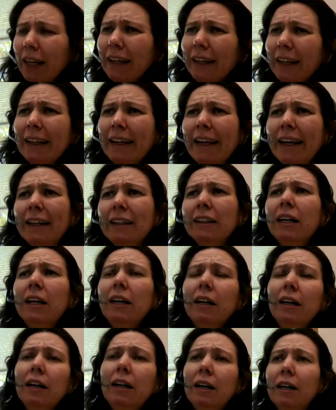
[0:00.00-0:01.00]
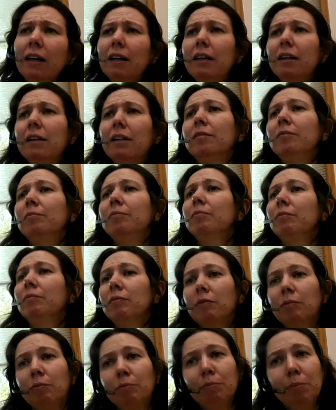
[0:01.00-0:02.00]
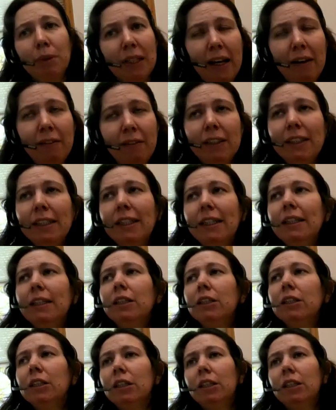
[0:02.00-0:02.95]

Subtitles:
Again, play with it,